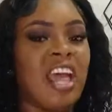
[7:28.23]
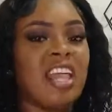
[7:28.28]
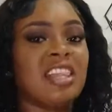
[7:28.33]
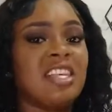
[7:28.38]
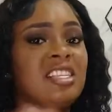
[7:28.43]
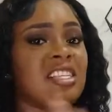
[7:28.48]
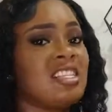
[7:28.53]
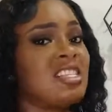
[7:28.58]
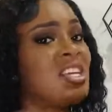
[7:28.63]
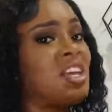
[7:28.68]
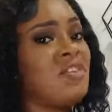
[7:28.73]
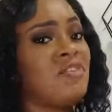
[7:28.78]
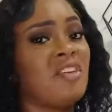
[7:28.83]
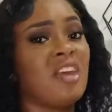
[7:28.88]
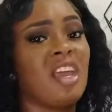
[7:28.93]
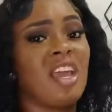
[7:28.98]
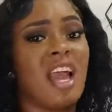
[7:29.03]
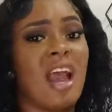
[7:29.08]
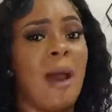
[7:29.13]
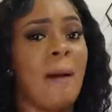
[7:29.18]
This is
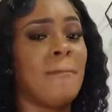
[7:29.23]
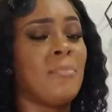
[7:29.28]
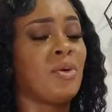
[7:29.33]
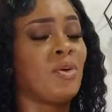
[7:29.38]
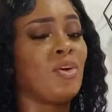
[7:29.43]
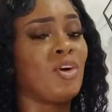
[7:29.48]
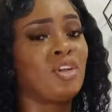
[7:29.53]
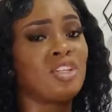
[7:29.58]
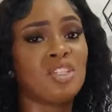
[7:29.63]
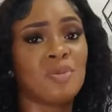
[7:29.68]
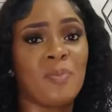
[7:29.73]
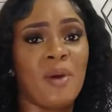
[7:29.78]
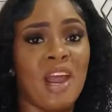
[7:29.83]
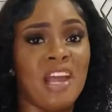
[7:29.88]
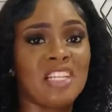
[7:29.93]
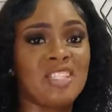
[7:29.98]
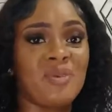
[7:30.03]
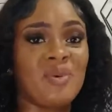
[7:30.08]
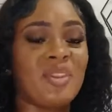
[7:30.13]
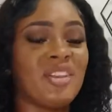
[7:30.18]
giving a brunch
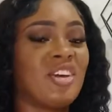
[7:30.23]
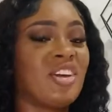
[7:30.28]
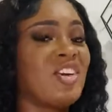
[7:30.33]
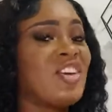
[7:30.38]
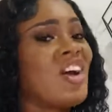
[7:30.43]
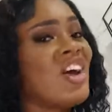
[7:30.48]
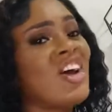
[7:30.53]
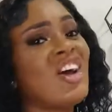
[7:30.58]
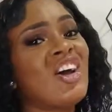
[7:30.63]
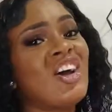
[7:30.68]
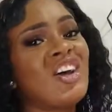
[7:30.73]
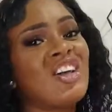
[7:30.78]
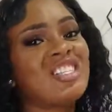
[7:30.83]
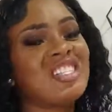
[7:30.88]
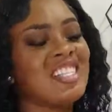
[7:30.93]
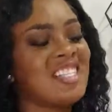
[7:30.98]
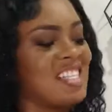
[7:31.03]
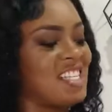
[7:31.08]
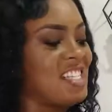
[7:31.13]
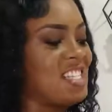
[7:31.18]
party with the girls.
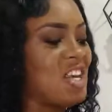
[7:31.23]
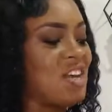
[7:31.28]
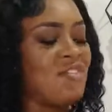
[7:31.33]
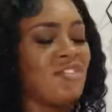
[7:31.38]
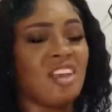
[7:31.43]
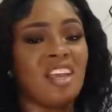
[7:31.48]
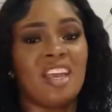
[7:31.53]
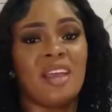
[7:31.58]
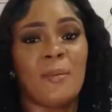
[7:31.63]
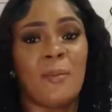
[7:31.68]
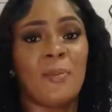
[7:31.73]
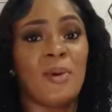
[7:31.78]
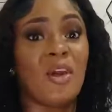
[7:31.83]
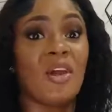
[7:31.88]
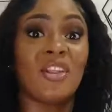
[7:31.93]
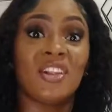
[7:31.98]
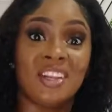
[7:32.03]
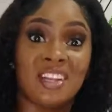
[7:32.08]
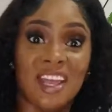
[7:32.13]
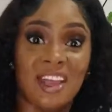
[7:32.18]
This is giving
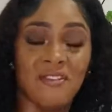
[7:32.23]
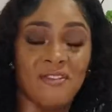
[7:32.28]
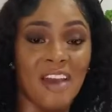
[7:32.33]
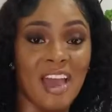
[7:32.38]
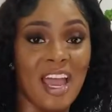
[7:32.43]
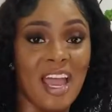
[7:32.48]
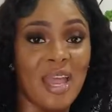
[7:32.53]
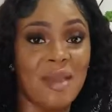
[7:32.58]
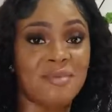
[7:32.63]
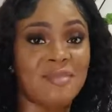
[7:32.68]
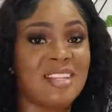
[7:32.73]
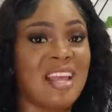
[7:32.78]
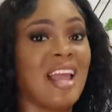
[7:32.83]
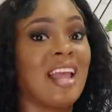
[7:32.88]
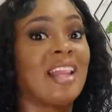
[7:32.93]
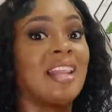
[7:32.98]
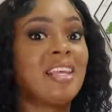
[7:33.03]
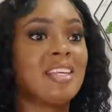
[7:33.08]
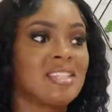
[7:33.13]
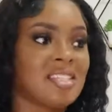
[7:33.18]
birthday vibes. Like,
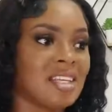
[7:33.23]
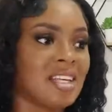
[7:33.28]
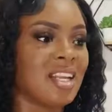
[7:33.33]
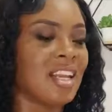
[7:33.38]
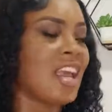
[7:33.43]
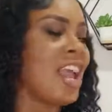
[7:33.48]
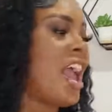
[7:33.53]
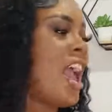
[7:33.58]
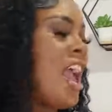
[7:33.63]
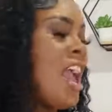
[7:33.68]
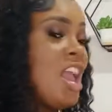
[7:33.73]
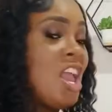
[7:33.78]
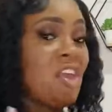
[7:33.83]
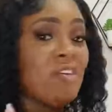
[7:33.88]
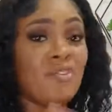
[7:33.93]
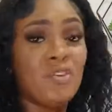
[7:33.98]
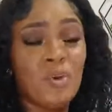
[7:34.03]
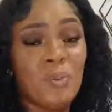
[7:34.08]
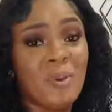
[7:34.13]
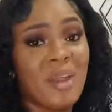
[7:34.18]
listen, if
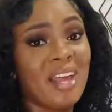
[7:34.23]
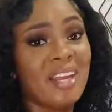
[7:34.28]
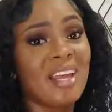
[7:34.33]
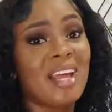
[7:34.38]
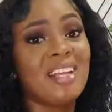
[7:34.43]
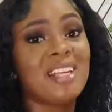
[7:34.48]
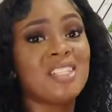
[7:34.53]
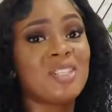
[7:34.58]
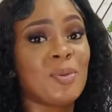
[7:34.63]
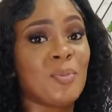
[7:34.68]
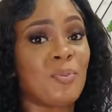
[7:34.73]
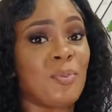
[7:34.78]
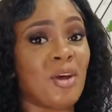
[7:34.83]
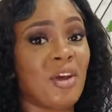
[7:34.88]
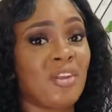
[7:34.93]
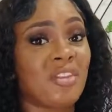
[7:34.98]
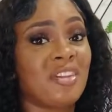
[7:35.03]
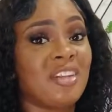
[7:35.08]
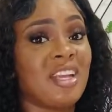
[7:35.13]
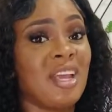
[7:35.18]
you plan a little
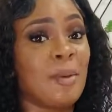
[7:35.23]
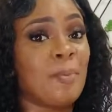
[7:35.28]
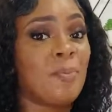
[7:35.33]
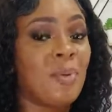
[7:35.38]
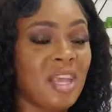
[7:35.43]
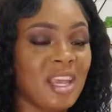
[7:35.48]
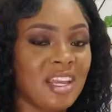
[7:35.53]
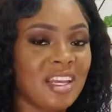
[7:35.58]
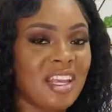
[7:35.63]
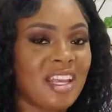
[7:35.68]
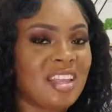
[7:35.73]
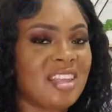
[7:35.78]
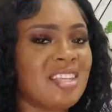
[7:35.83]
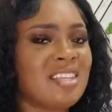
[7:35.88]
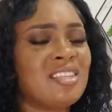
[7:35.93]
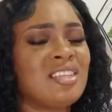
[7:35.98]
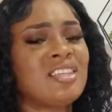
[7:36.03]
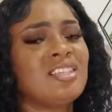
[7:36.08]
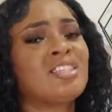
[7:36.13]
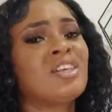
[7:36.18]
birthday picnic,
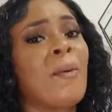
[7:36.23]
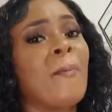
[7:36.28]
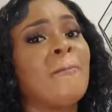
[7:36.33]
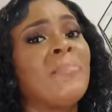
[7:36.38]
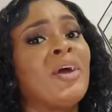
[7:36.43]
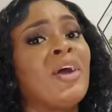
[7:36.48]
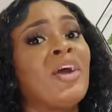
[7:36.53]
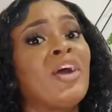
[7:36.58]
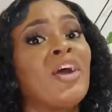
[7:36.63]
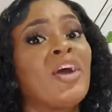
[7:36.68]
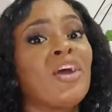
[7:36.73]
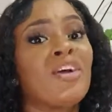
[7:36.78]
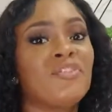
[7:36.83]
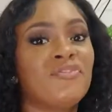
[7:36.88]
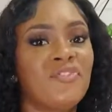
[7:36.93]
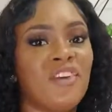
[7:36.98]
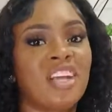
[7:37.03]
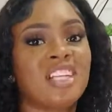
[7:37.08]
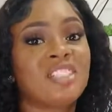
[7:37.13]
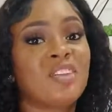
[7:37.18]
this is
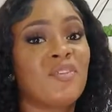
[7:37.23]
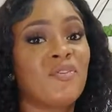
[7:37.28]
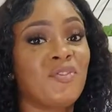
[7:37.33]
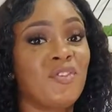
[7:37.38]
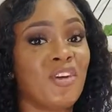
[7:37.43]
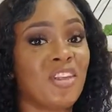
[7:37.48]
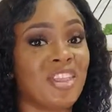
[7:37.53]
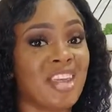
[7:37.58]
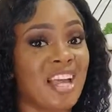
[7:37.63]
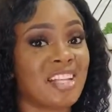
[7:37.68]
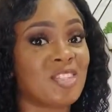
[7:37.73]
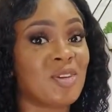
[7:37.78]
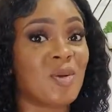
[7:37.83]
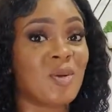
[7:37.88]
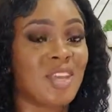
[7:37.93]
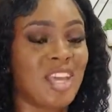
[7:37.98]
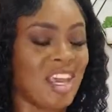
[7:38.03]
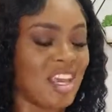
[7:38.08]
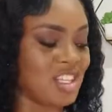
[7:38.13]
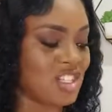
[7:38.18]
perfect for that
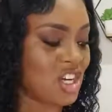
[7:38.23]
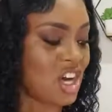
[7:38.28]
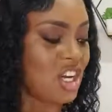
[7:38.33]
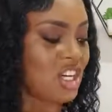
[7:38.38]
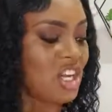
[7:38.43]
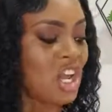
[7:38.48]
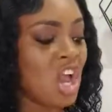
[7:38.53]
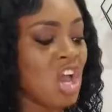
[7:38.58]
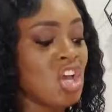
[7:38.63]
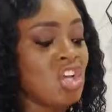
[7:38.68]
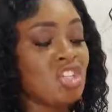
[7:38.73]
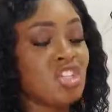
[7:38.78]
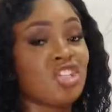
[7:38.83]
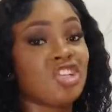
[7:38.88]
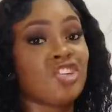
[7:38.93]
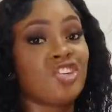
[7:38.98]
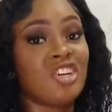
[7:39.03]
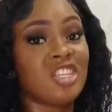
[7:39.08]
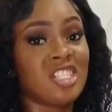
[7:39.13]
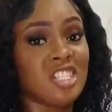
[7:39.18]
occasion.
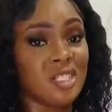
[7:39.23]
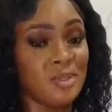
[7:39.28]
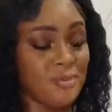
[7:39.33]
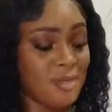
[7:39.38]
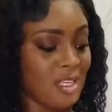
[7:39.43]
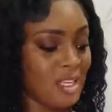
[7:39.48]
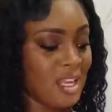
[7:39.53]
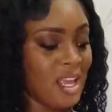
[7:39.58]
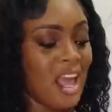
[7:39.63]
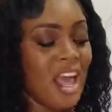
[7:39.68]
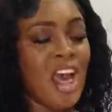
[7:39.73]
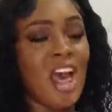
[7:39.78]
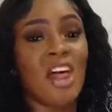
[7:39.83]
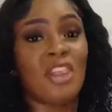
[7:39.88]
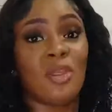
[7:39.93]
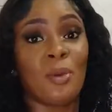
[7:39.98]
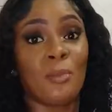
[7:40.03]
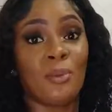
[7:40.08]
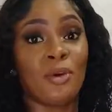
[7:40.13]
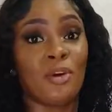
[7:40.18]
Trust me.
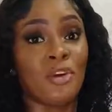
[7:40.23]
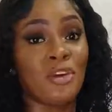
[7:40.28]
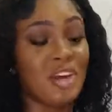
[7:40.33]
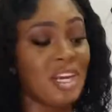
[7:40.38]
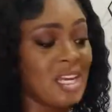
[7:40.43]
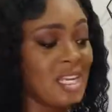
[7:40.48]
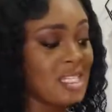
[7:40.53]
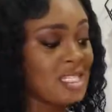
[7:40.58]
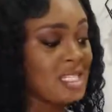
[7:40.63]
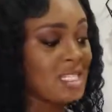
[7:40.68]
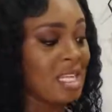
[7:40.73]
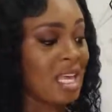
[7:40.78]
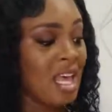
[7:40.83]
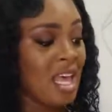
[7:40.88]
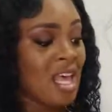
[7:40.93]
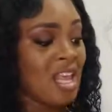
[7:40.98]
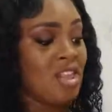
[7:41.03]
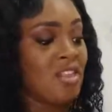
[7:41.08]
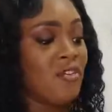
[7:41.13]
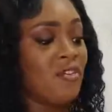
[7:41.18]
The print,
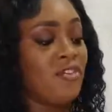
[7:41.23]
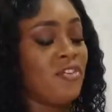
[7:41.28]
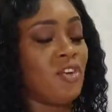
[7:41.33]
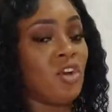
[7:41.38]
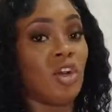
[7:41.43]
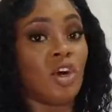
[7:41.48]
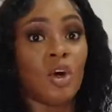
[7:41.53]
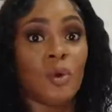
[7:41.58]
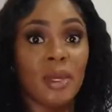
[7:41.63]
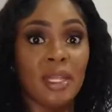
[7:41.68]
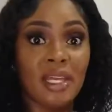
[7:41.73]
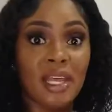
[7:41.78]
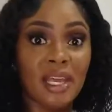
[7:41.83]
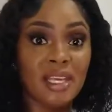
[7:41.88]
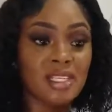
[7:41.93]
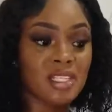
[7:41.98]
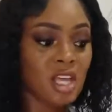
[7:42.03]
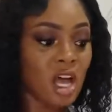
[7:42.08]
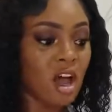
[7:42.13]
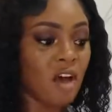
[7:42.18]
the
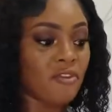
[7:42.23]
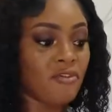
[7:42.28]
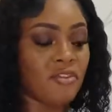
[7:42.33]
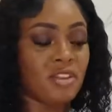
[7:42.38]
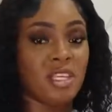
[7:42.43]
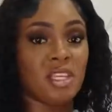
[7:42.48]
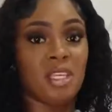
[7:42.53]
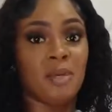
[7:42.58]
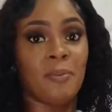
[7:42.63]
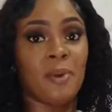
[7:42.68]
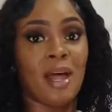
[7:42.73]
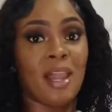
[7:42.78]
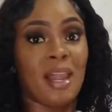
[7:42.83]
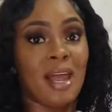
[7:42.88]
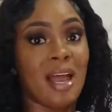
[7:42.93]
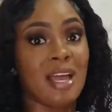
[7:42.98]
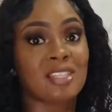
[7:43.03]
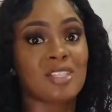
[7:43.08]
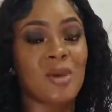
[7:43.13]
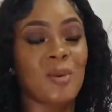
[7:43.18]
flowiness of the
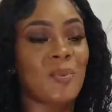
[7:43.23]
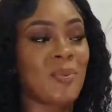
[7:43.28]
palazzo